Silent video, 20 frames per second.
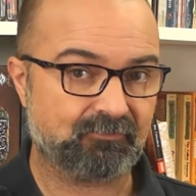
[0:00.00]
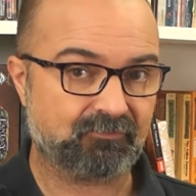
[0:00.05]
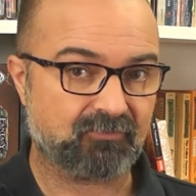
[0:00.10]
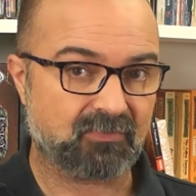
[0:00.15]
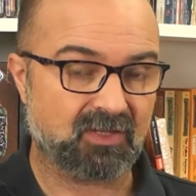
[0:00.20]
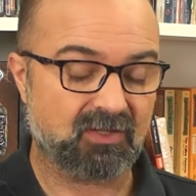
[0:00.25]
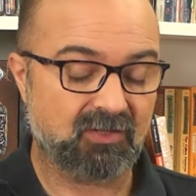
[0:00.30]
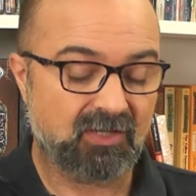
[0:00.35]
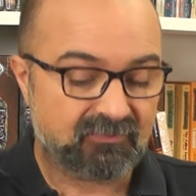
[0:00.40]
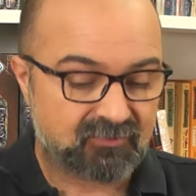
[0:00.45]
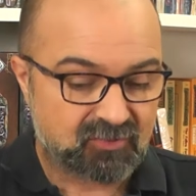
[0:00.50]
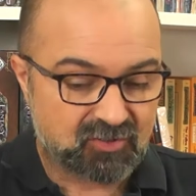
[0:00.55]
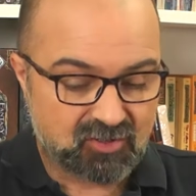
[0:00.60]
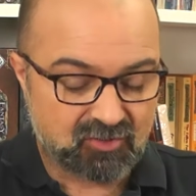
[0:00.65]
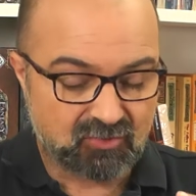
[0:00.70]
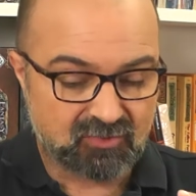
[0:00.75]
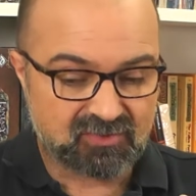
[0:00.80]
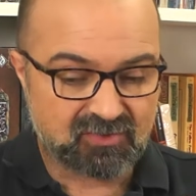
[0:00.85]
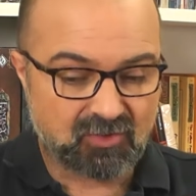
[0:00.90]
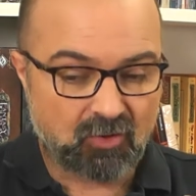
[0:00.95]
you have to
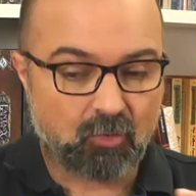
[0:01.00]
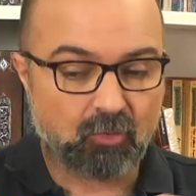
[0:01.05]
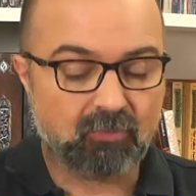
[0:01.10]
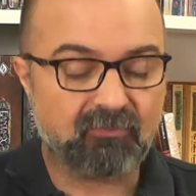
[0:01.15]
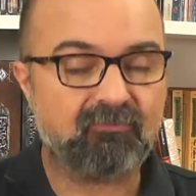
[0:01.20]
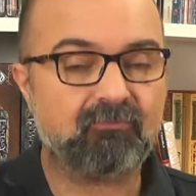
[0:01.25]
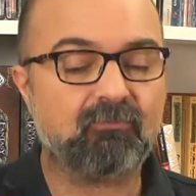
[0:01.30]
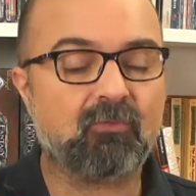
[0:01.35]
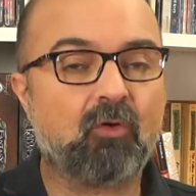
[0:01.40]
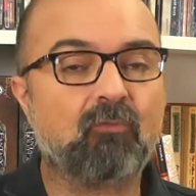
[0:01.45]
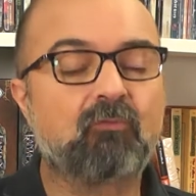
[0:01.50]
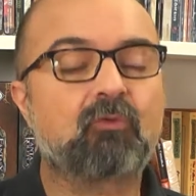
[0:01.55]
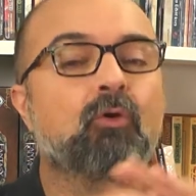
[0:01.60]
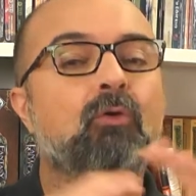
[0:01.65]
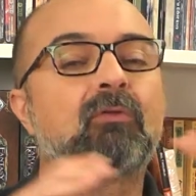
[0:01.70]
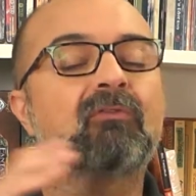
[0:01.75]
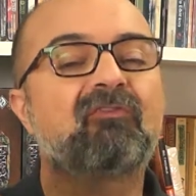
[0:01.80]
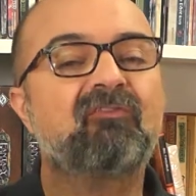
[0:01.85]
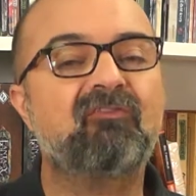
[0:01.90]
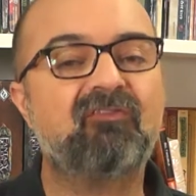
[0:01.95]
choose the whole overall
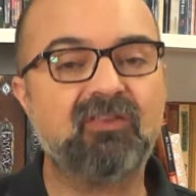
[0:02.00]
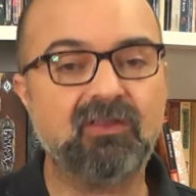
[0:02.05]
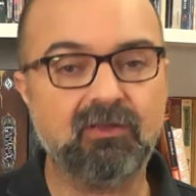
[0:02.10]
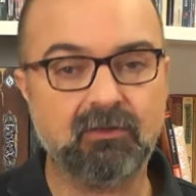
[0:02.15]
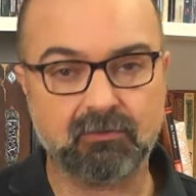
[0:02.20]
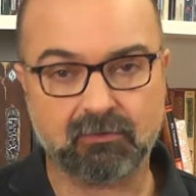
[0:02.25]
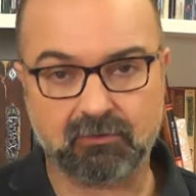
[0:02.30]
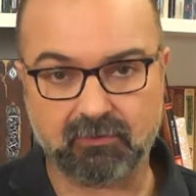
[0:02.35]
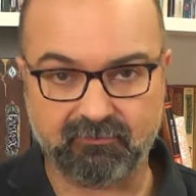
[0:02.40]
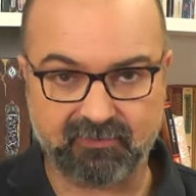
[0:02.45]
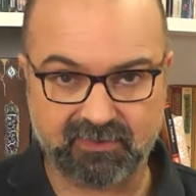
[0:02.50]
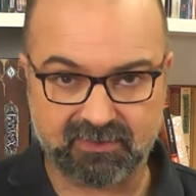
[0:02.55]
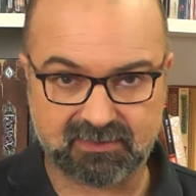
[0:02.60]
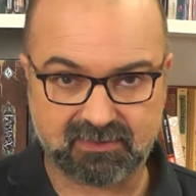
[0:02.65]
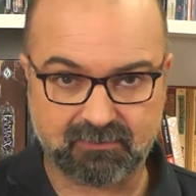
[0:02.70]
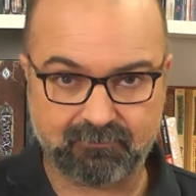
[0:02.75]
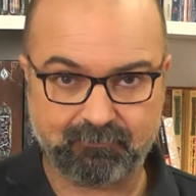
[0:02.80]
feel of it.